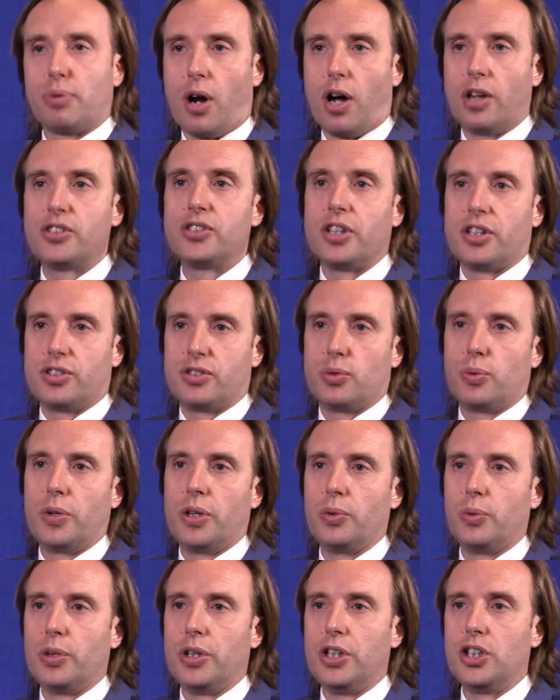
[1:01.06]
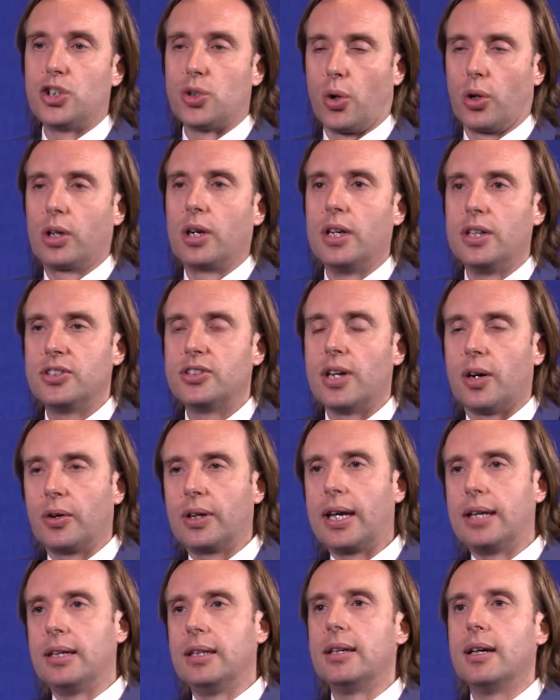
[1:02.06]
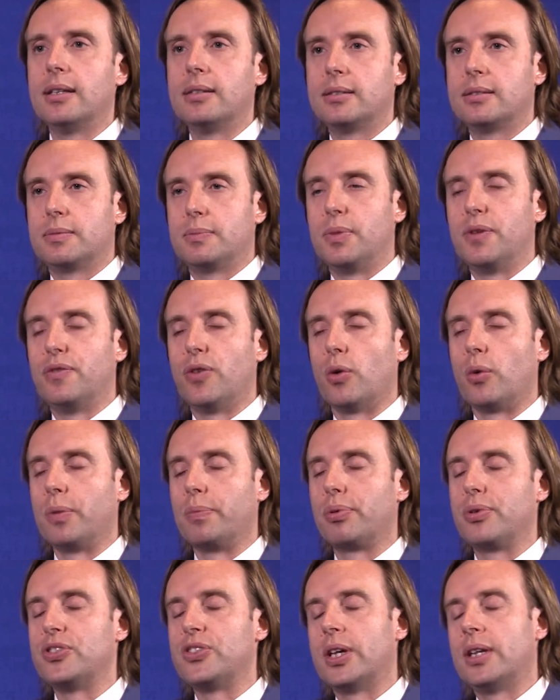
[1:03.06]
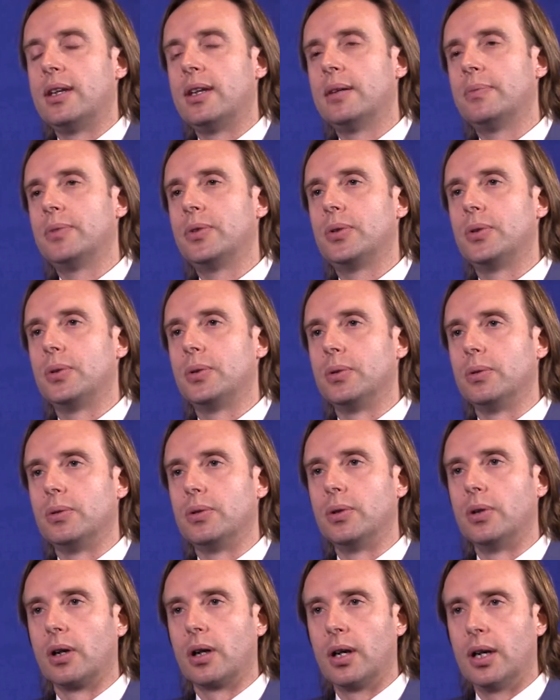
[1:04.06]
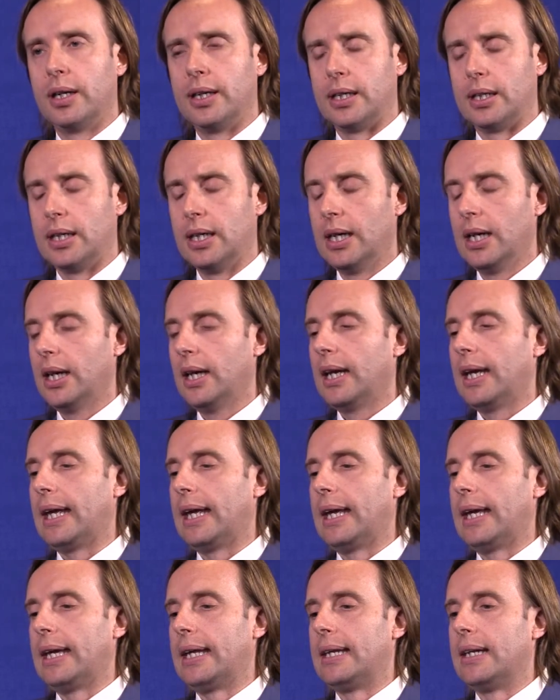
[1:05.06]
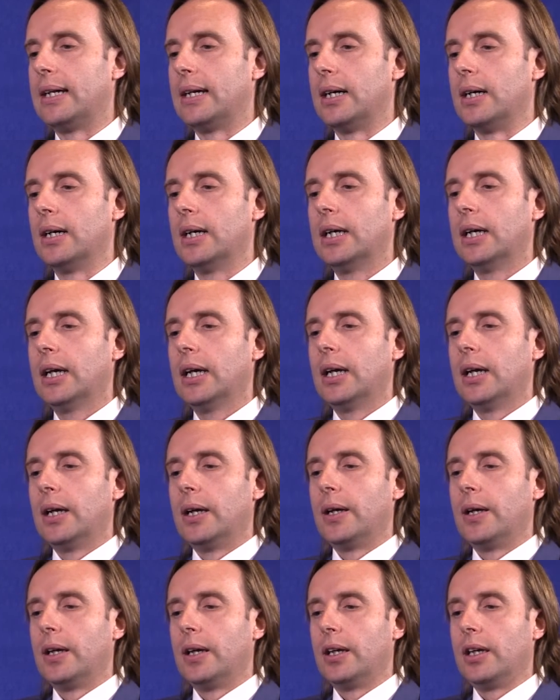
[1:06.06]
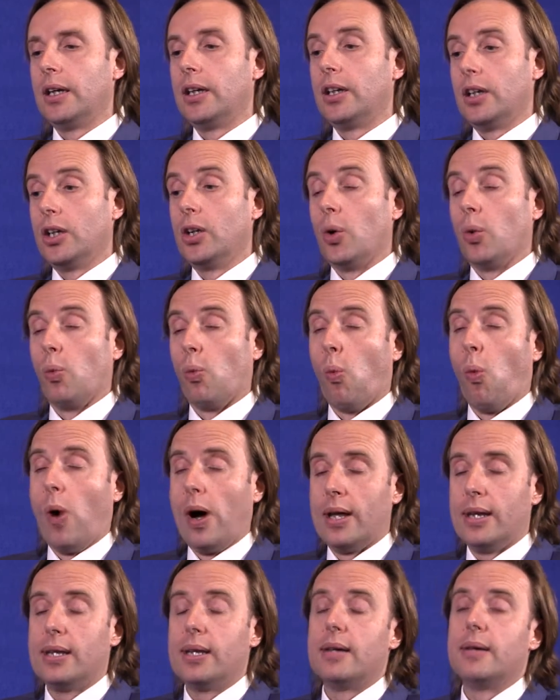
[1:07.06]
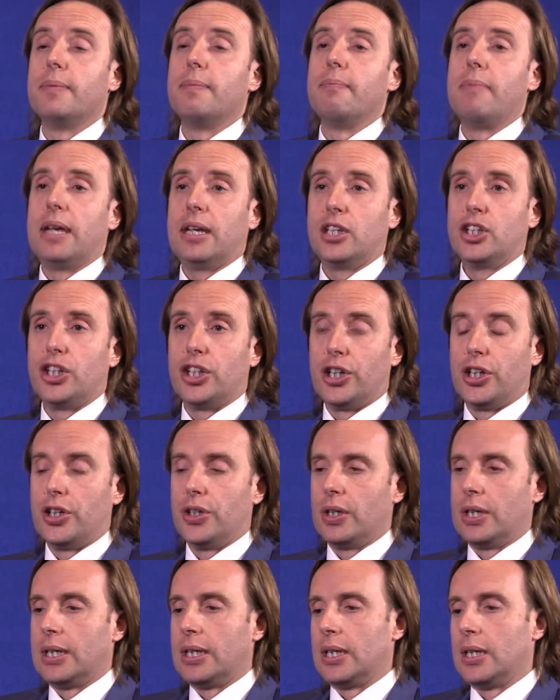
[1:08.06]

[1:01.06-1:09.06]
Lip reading: process when we shortlist our candidates before we present them to the client. And one major